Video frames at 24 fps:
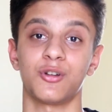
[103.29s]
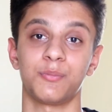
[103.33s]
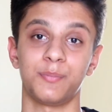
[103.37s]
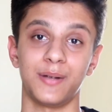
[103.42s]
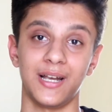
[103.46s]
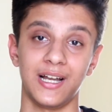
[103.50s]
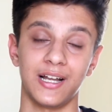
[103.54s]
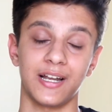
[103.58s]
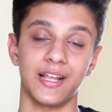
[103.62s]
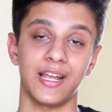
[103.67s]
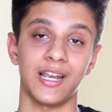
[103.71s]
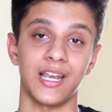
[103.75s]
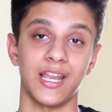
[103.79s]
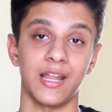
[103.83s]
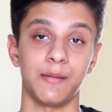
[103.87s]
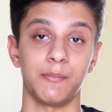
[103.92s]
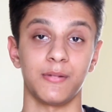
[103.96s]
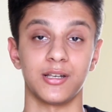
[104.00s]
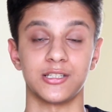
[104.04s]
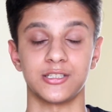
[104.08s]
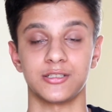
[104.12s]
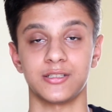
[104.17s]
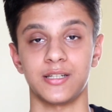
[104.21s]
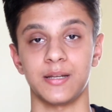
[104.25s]
built-in
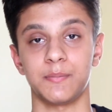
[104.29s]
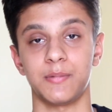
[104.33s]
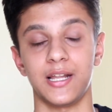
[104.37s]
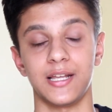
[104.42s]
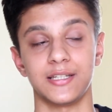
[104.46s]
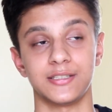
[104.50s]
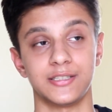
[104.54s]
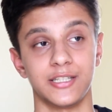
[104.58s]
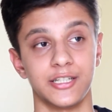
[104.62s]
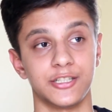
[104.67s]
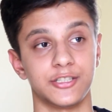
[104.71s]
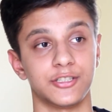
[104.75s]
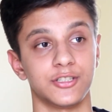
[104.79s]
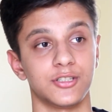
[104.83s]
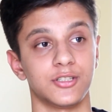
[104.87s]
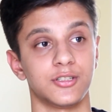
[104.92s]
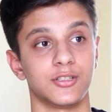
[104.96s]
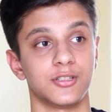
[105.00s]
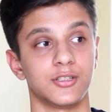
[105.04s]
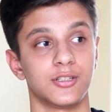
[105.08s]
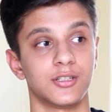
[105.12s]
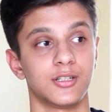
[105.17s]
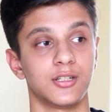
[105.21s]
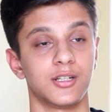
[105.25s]
image stabilization.
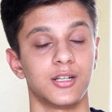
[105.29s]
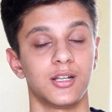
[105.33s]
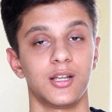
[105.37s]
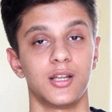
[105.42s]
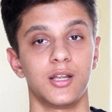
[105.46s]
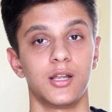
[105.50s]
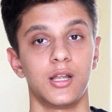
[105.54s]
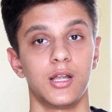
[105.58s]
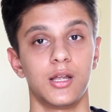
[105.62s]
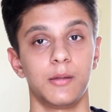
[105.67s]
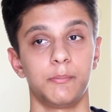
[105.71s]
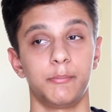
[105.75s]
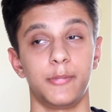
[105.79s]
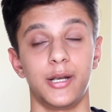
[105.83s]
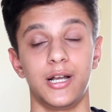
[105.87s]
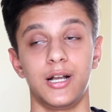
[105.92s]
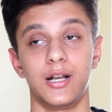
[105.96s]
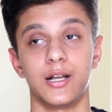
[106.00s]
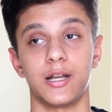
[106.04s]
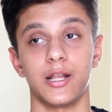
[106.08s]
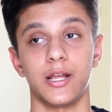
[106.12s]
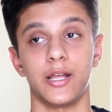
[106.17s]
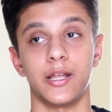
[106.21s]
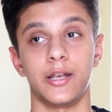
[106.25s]

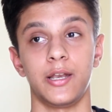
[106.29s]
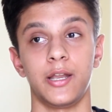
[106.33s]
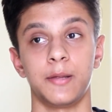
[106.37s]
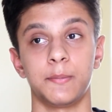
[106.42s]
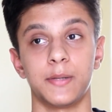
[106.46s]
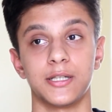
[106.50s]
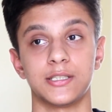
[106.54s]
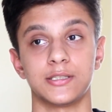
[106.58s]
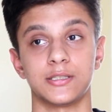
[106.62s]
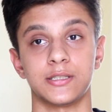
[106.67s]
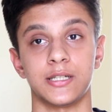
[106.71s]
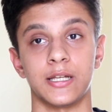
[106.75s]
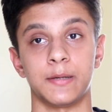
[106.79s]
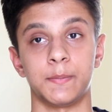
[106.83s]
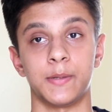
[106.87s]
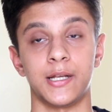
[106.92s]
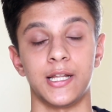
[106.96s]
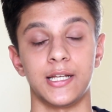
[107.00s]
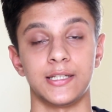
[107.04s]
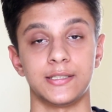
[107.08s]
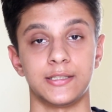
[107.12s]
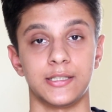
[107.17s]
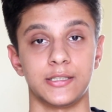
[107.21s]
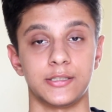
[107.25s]
Built-in image
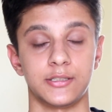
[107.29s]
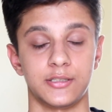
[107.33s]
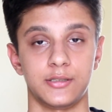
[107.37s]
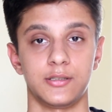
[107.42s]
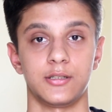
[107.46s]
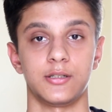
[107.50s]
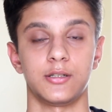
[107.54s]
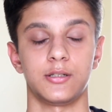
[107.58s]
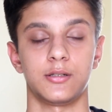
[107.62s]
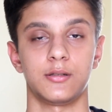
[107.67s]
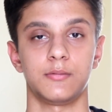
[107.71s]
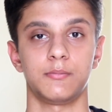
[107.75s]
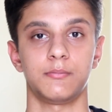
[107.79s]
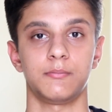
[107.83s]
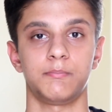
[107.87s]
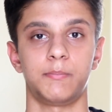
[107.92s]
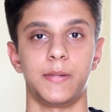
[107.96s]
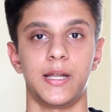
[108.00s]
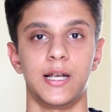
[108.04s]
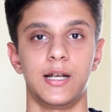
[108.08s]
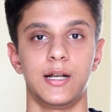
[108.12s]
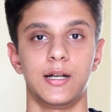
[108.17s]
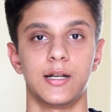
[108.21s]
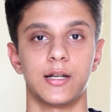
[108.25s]
stabilization.
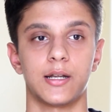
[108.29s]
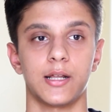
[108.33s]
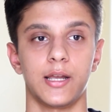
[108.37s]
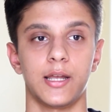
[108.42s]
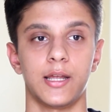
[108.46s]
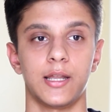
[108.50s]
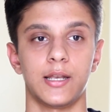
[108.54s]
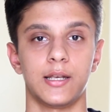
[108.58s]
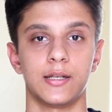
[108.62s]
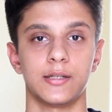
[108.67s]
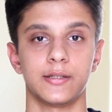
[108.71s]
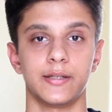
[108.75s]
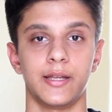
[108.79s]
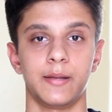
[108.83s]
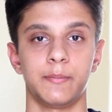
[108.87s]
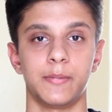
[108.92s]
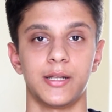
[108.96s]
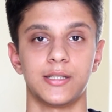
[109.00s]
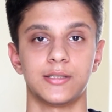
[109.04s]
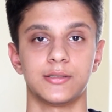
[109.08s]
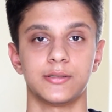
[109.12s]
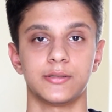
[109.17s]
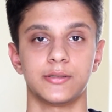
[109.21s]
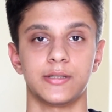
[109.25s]
Built-in
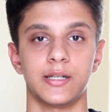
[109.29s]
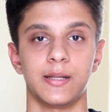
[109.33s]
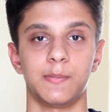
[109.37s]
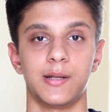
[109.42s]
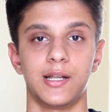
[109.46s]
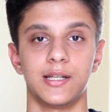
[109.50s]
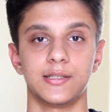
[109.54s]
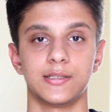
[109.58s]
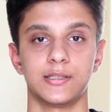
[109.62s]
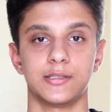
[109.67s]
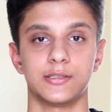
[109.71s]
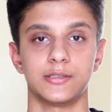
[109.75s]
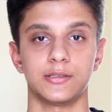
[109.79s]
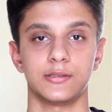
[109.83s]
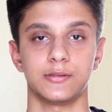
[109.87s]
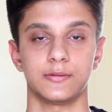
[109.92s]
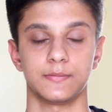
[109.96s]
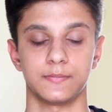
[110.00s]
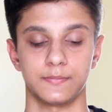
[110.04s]
image stabilization.